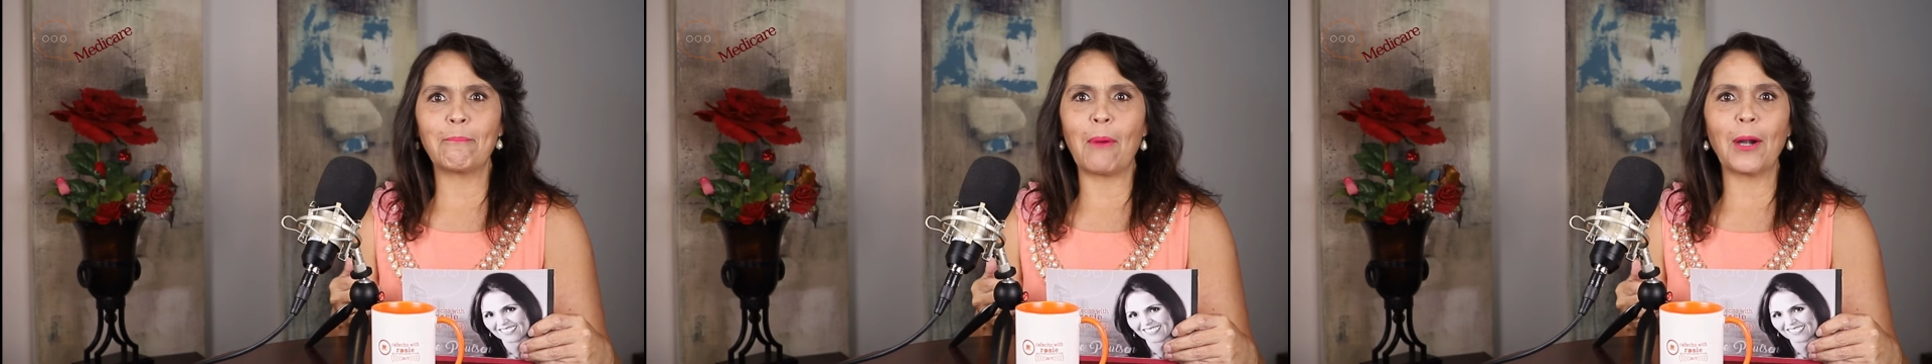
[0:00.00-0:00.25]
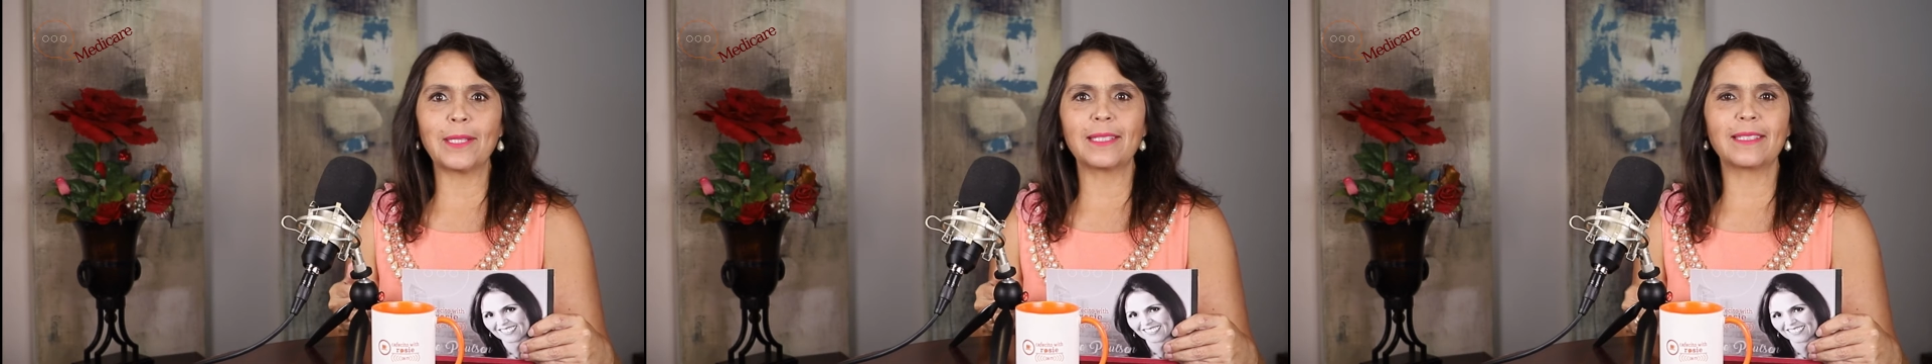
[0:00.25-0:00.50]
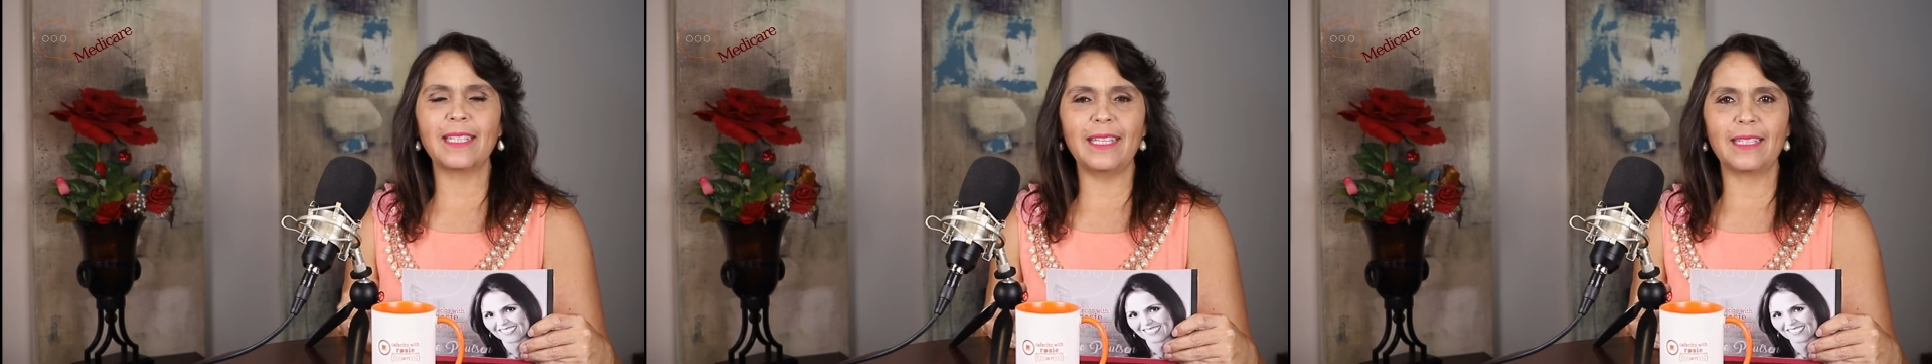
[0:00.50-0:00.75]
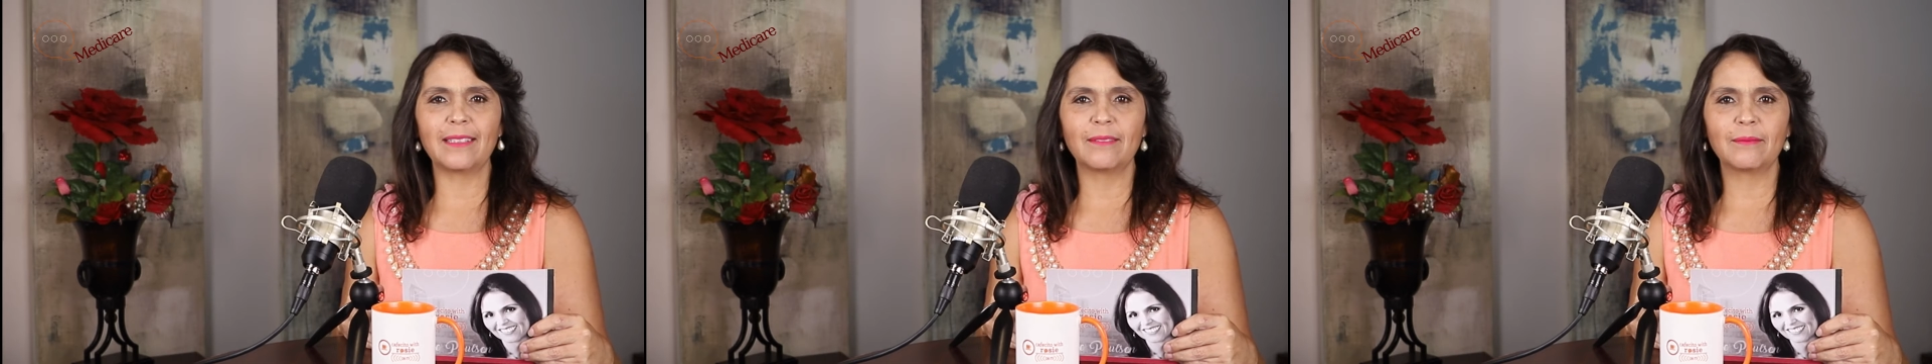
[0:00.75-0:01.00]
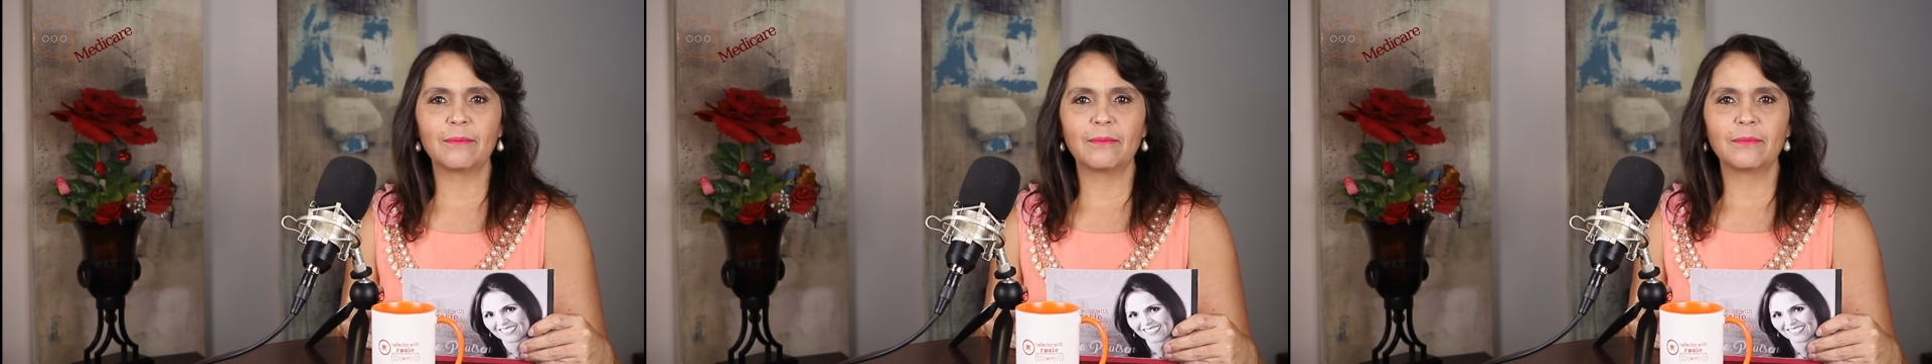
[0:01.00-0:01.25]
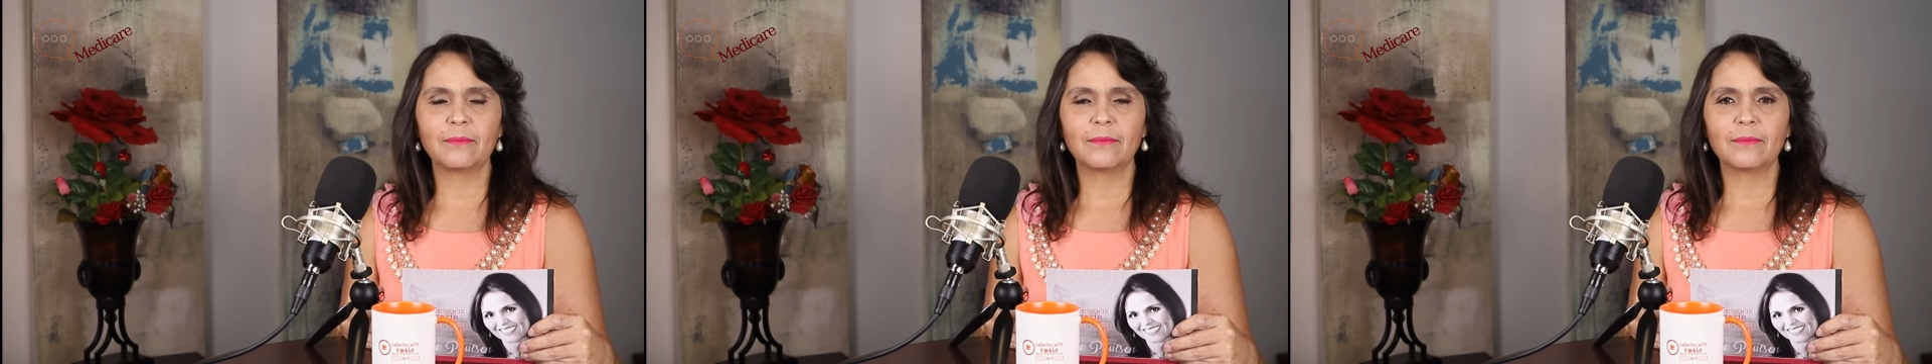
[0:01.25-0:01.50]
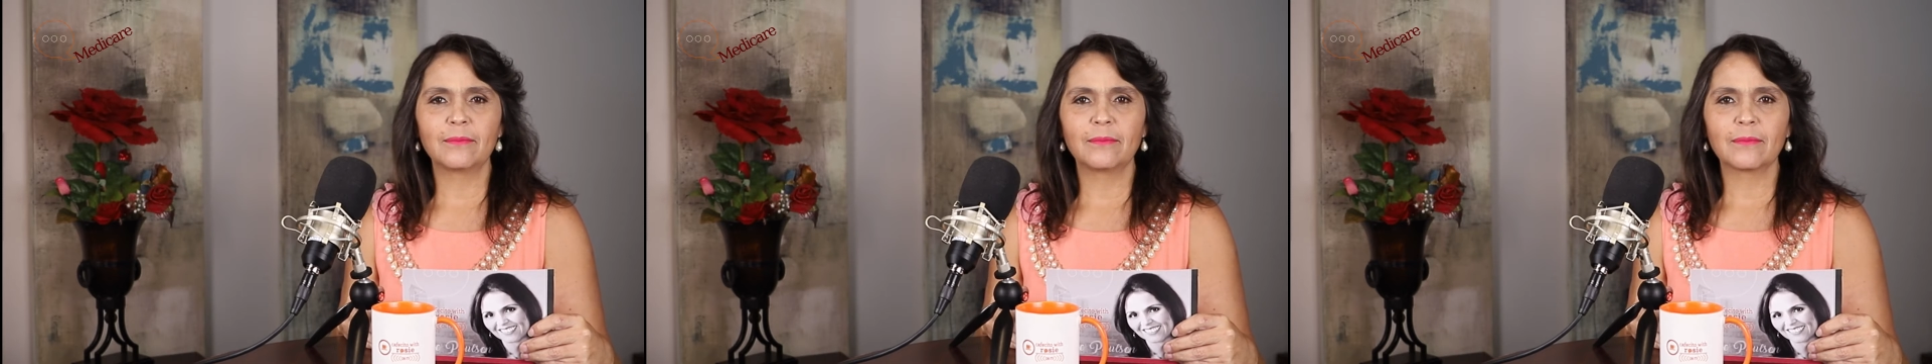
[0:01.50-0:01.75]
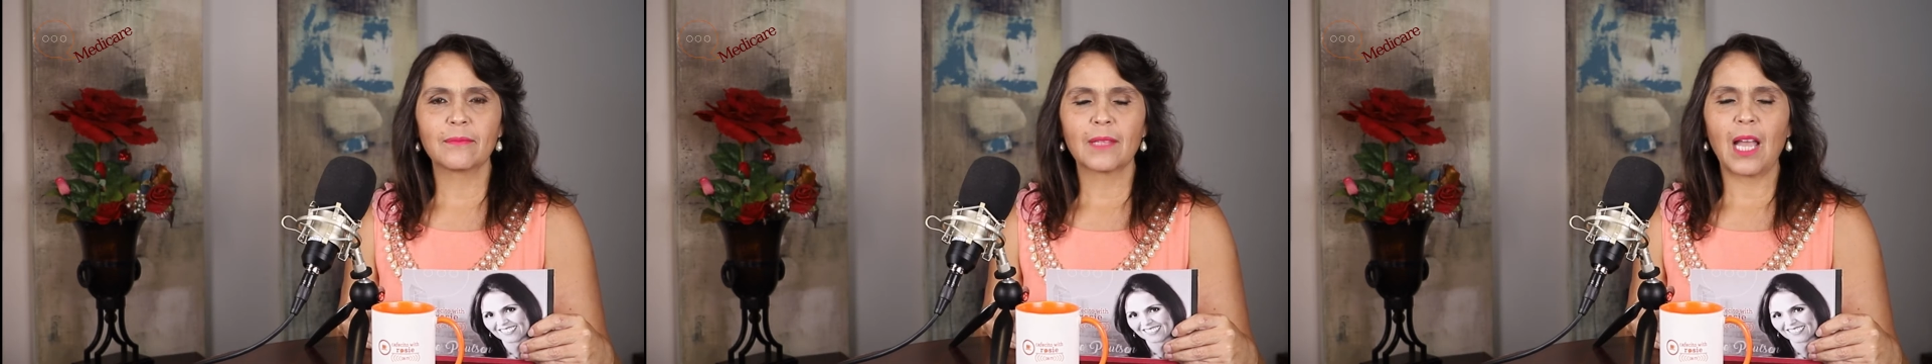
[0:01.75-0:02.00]
Part C?
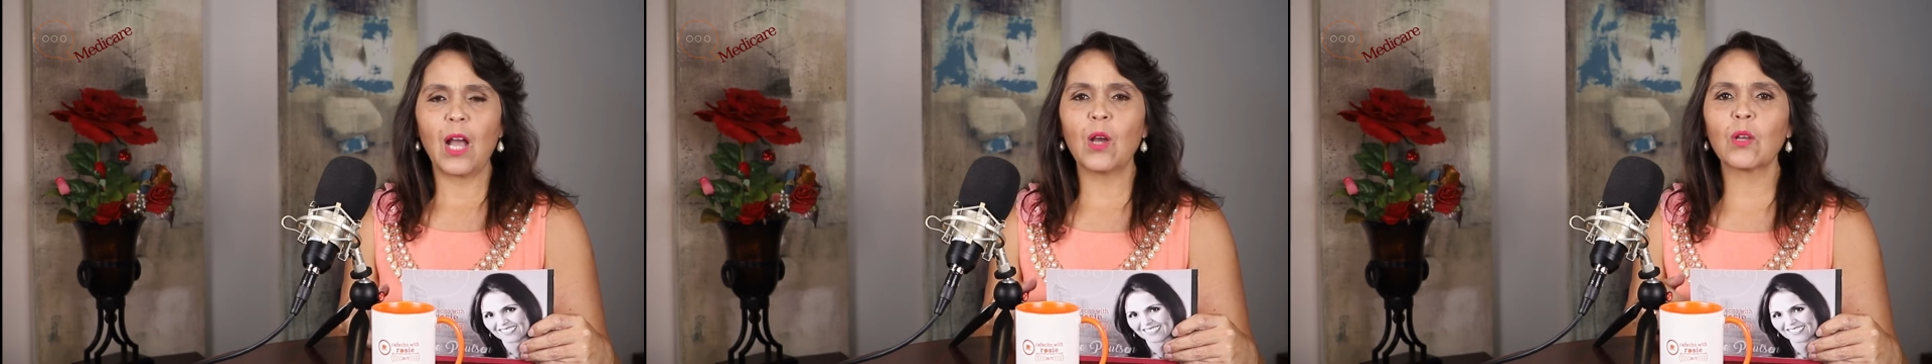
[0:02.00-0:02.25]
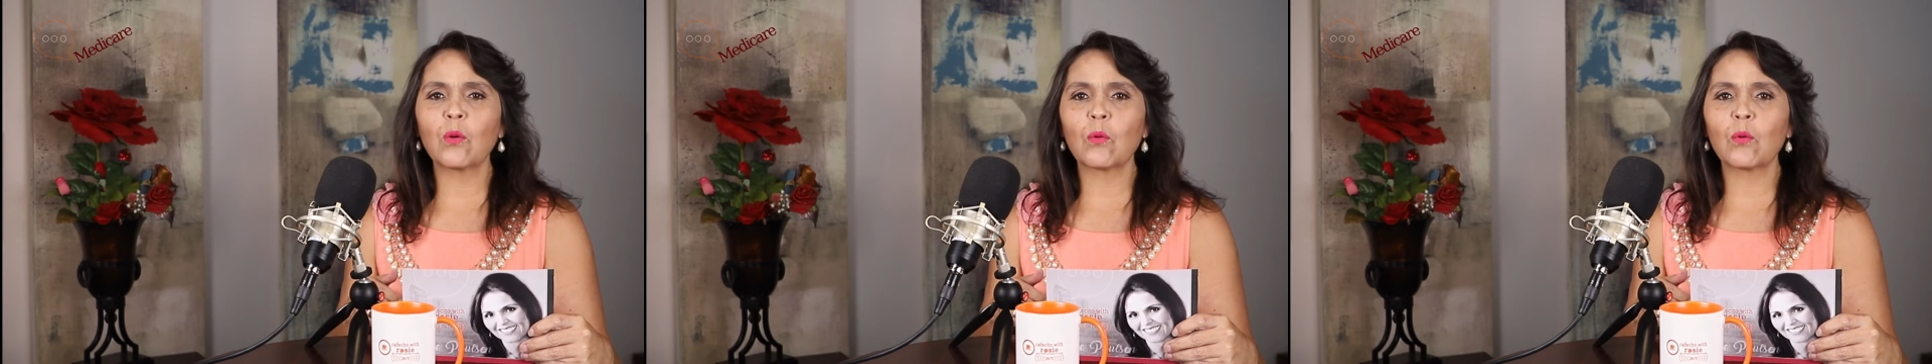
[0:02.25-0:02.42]
I